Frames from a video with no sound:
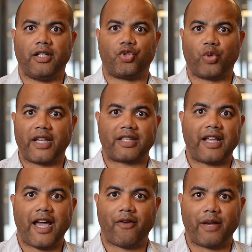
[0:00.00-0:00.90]

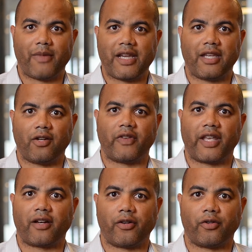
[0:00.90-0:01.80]
address how I might get over
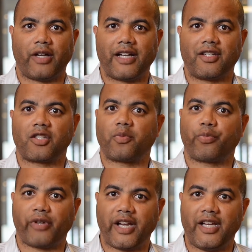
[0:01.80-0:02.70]
that hurdle. I
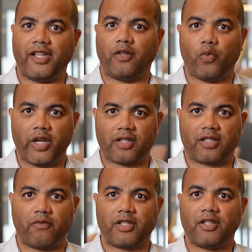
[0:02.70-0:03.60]
just prayed and
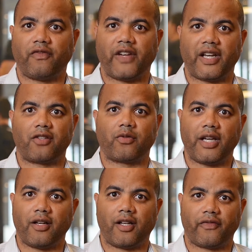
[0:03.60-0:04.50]
wished and went to the
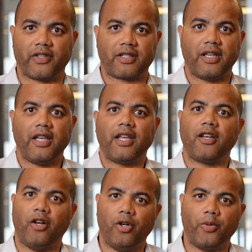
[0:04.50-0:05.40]
financial aid office
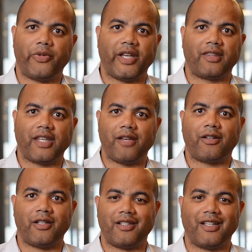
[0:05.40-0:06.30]
and hoped that
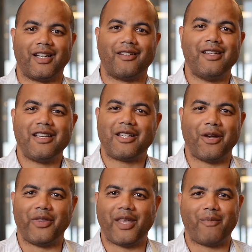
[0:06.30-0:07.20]
they could
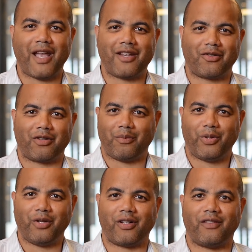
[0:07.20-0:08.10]
go in that magical
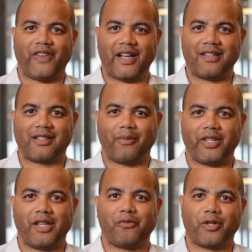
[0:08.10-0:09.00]
computer and find
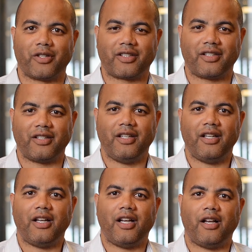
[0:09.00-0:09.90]
something that worked.
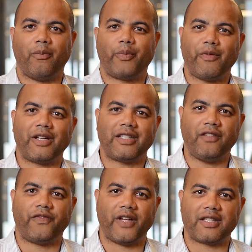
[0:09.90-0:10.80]

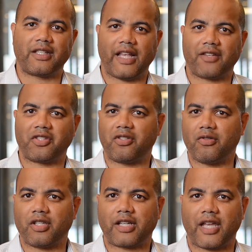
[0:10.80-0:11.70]
PYT Funds allows a
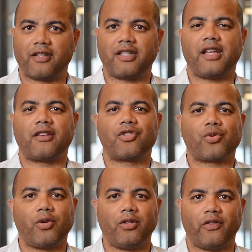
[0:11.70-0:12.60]
student to kind of take
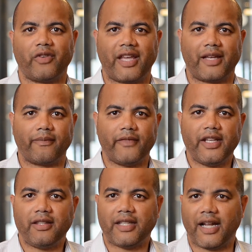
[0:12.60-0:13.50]
control over that
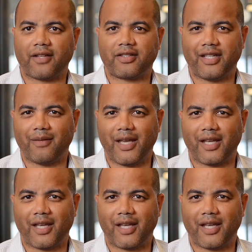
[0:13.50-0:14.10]
outstanding